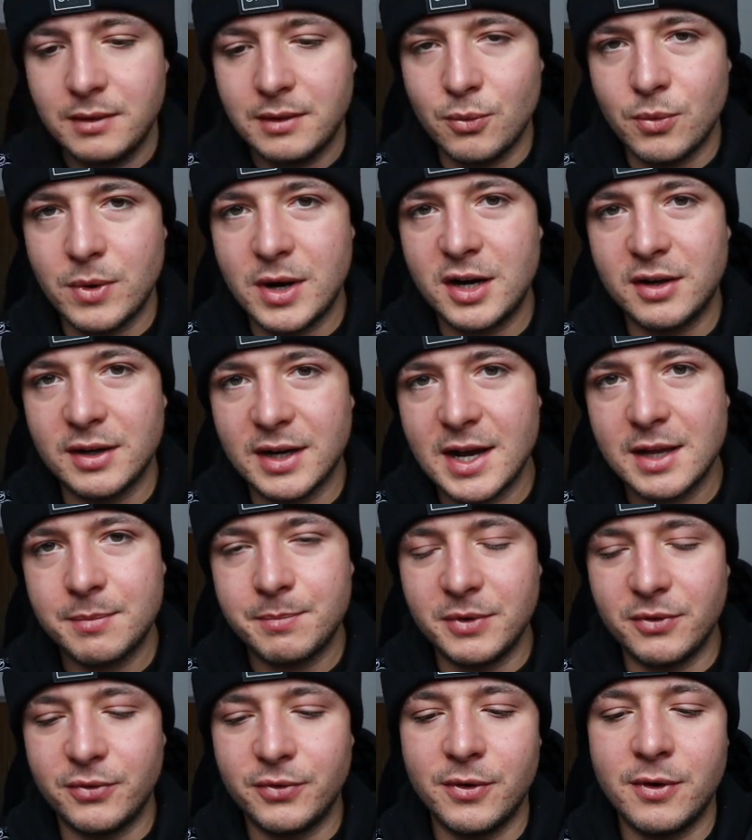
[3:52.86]
they were
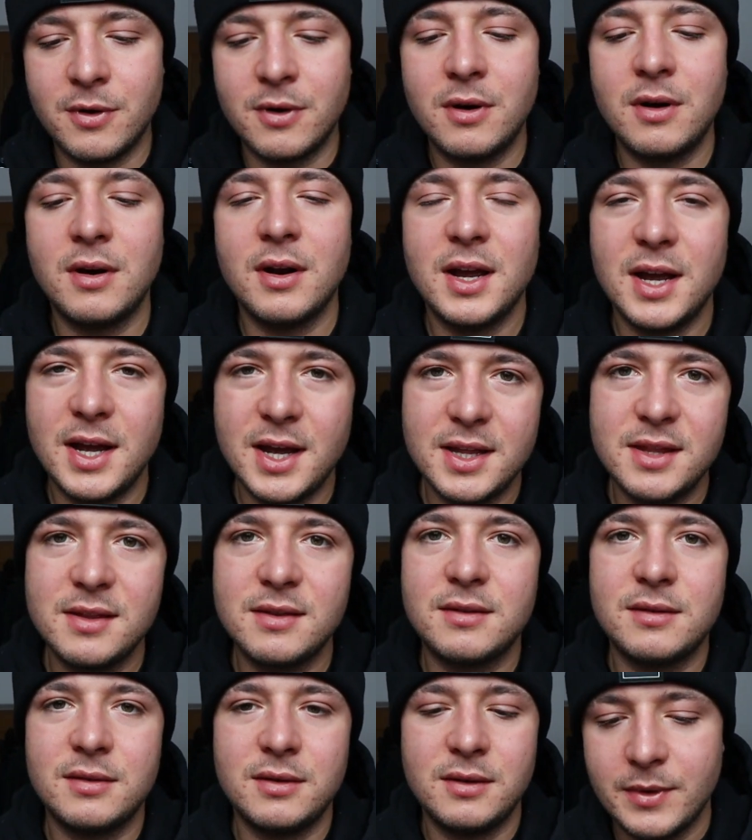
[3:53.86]
that before,
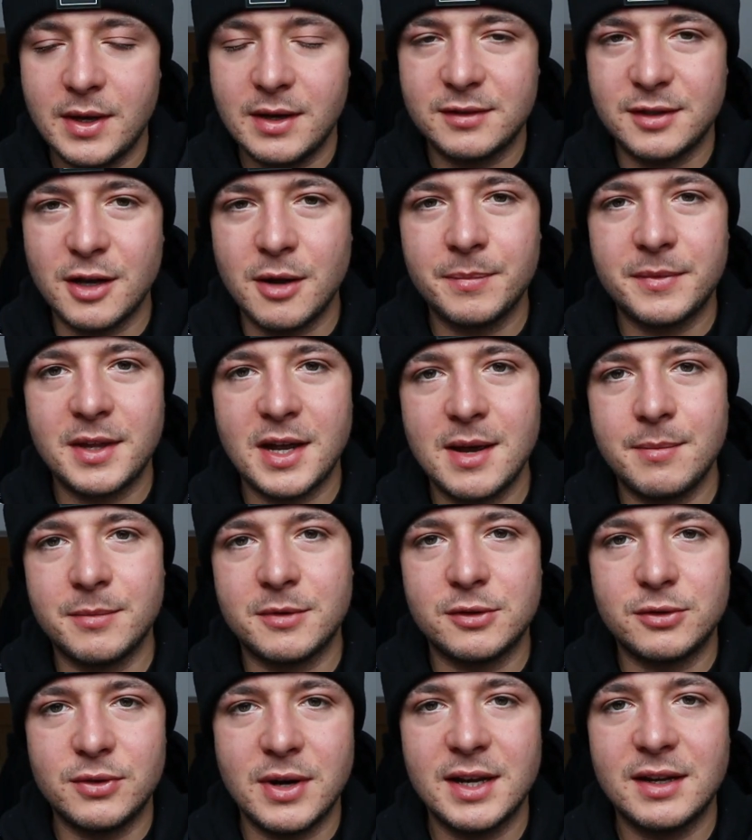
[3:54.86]
and I
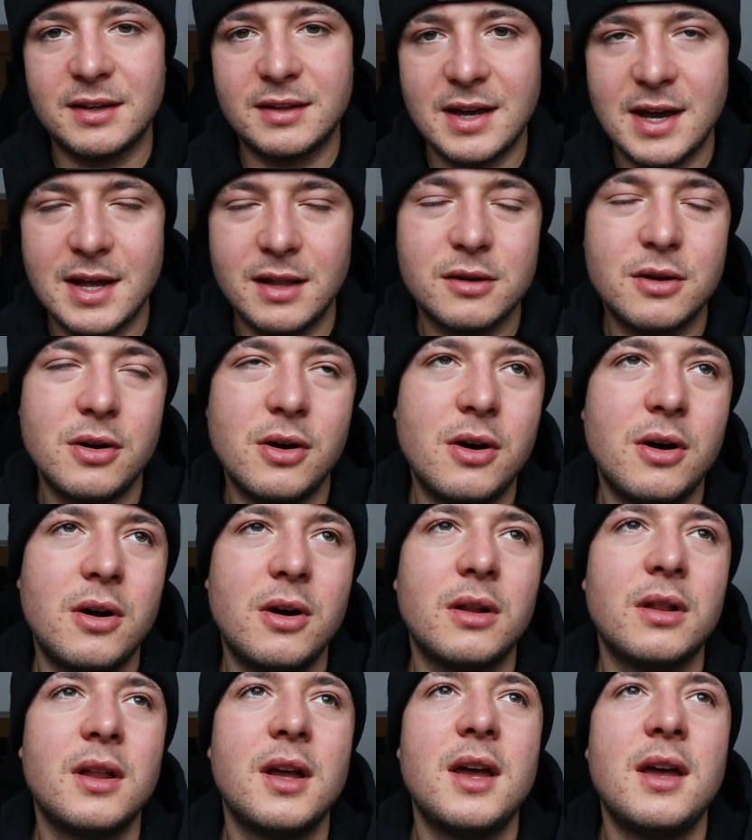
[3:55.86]
sometimes drank
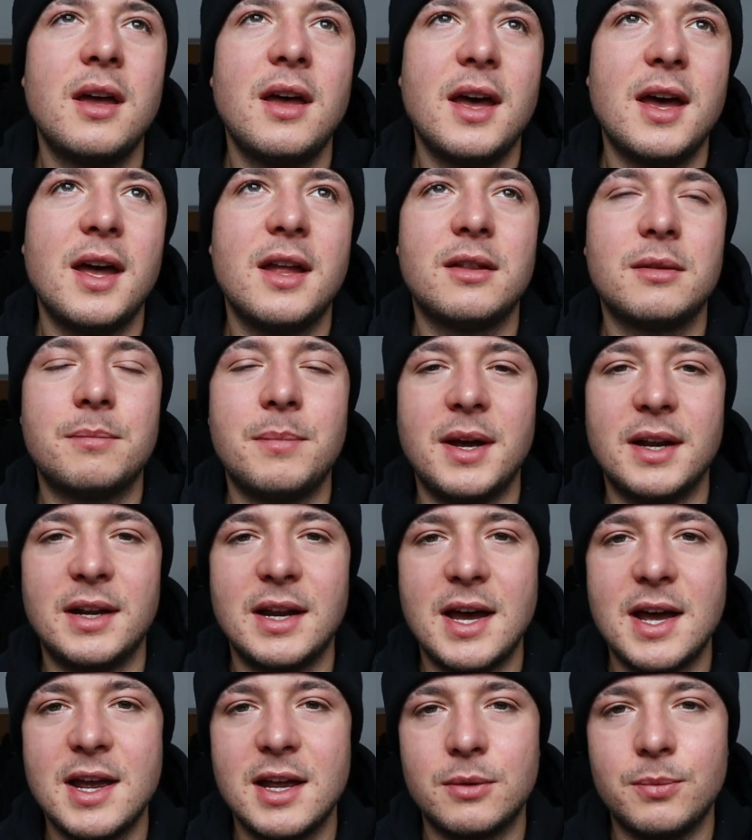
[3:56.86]
alcohol, and my
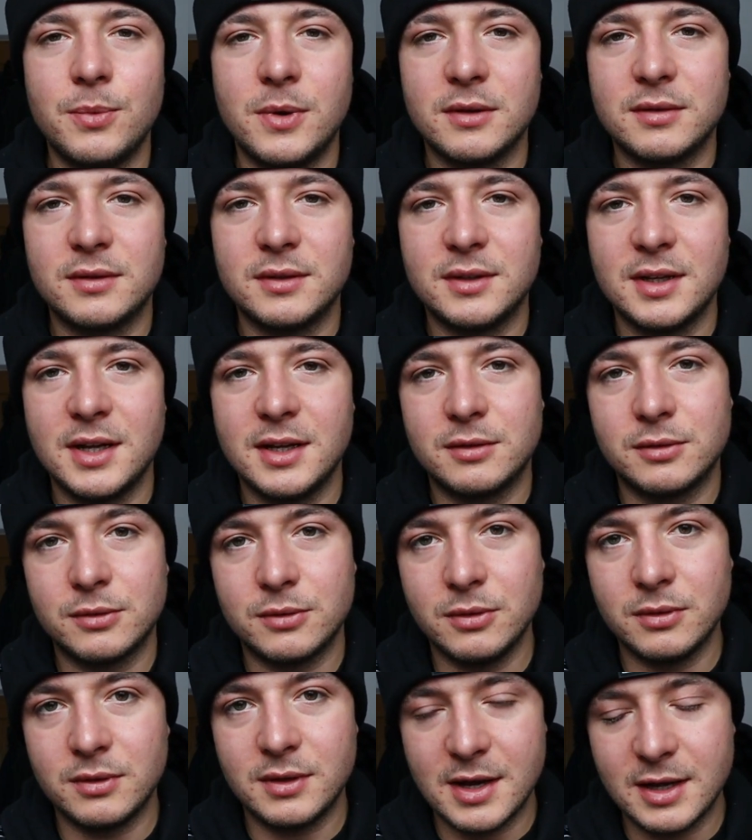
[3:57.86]
diet wasn't as
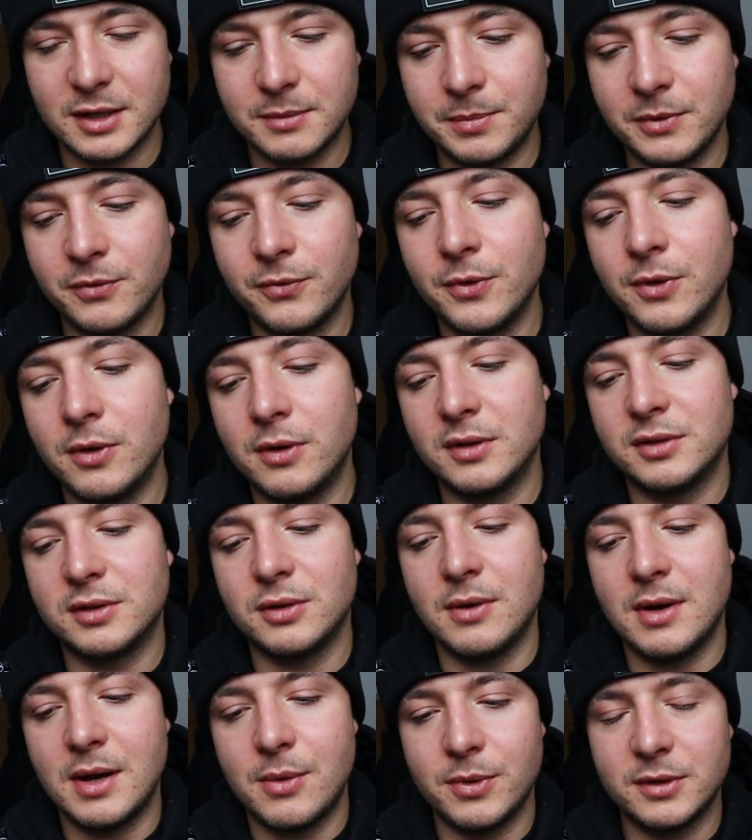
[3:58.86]
good as before,
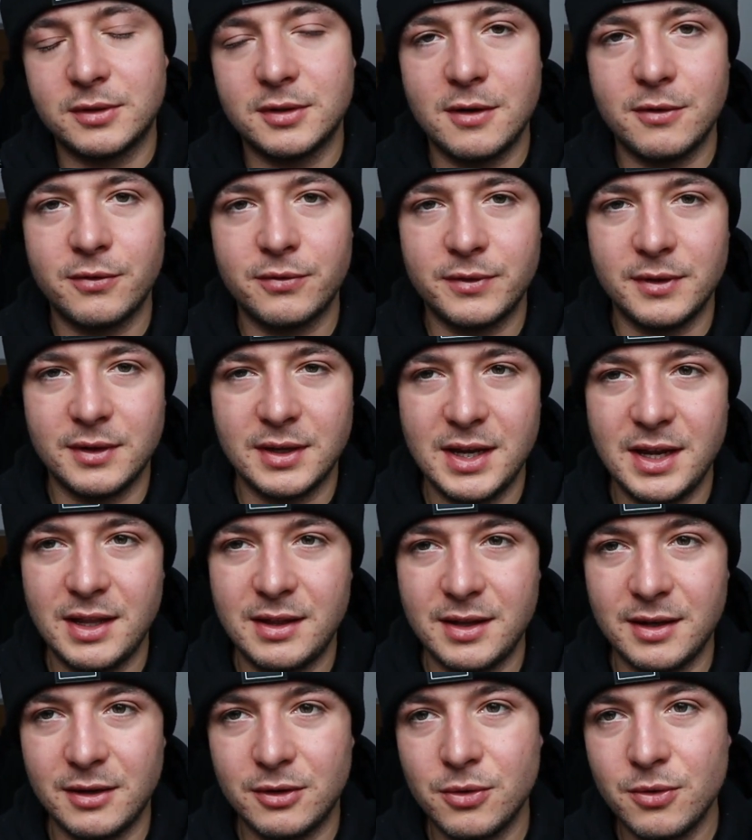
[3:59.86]
so I was often
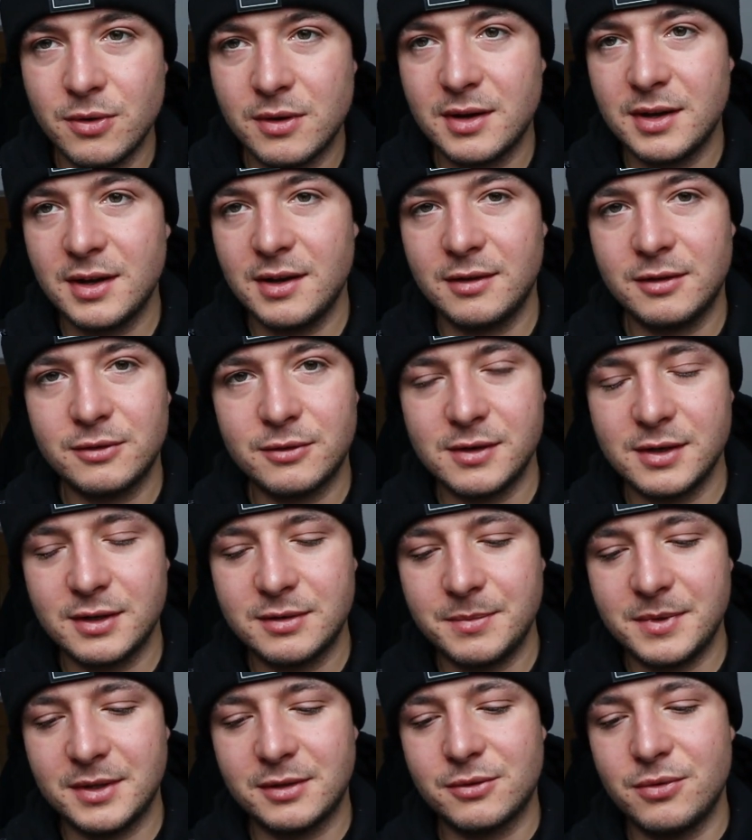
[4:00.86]
eating cookies,
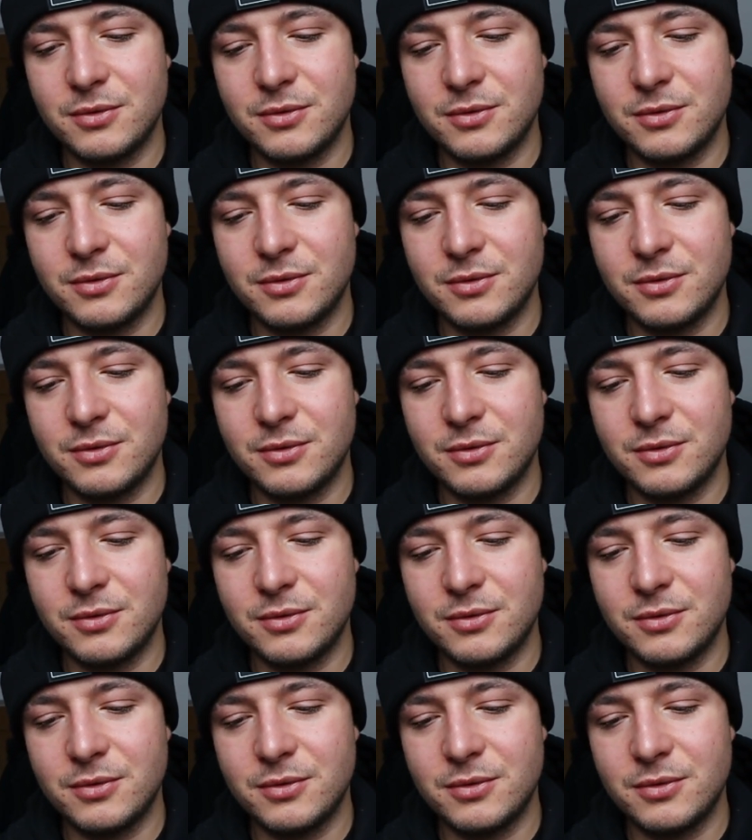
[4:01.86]
Christmas